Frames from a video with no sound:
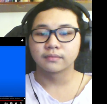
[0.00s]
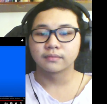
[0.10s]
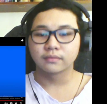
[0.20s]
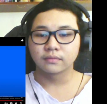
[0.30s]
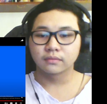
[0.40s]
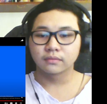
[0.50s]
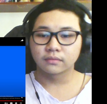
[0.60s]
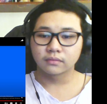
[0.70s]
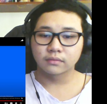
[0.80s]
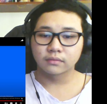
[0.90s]

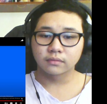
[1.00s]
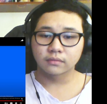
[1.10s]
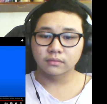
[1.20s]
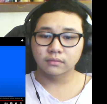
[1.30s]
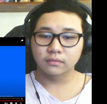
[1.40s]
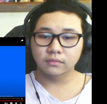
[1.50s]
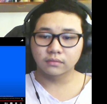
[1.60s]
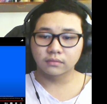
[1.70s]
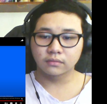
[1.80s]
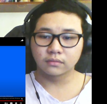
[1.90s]

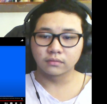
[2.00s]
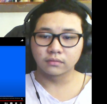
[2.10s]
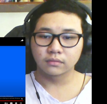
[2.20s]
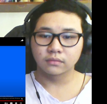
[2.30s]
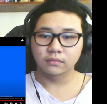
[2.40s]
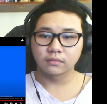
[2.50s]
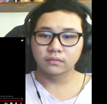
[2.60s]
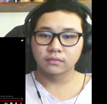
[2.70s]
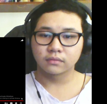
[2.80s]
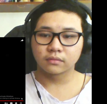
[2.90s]

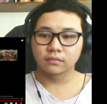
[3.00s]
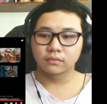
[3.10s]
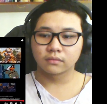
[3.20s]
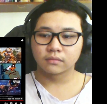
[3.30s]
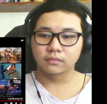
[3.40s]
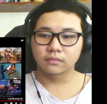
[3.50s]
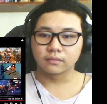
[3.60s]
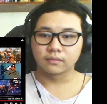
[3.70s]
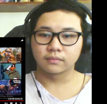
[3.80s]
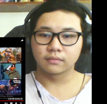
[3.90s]

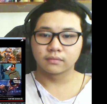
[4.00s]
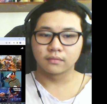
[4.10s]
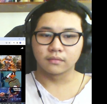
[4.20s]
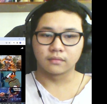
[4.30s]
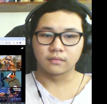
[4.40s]
[no speech]